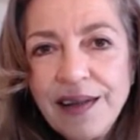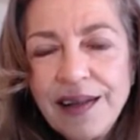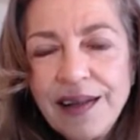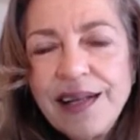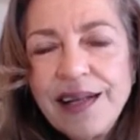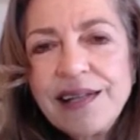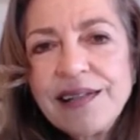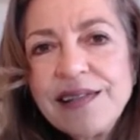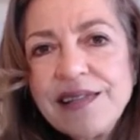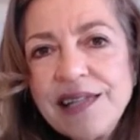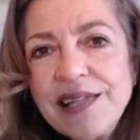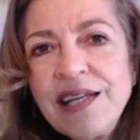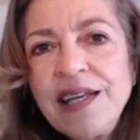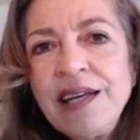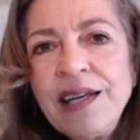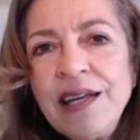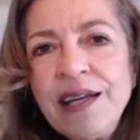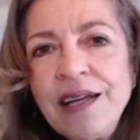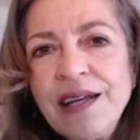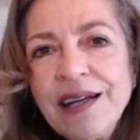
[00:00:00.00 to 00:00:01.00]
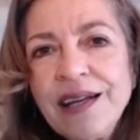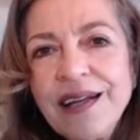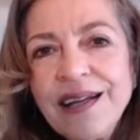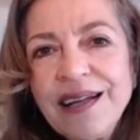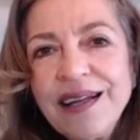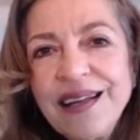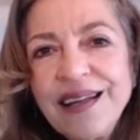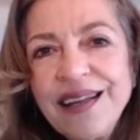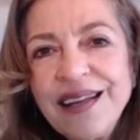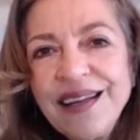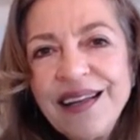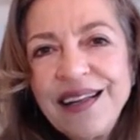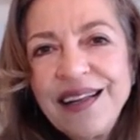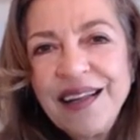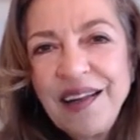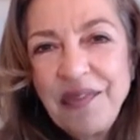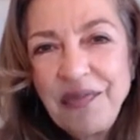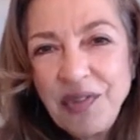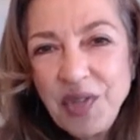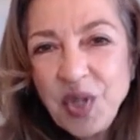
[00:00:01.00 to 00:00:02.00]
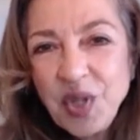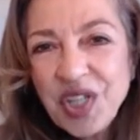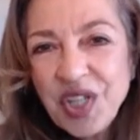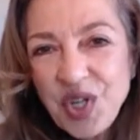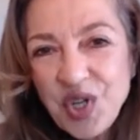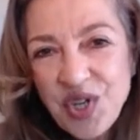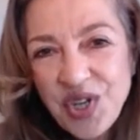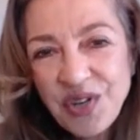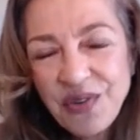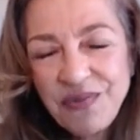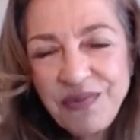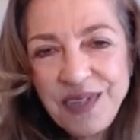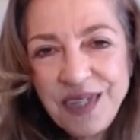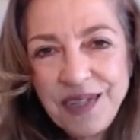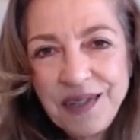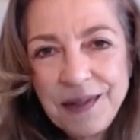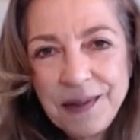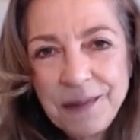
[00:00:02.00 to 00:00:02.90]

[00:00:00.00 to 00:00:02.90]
and see if you can shift it.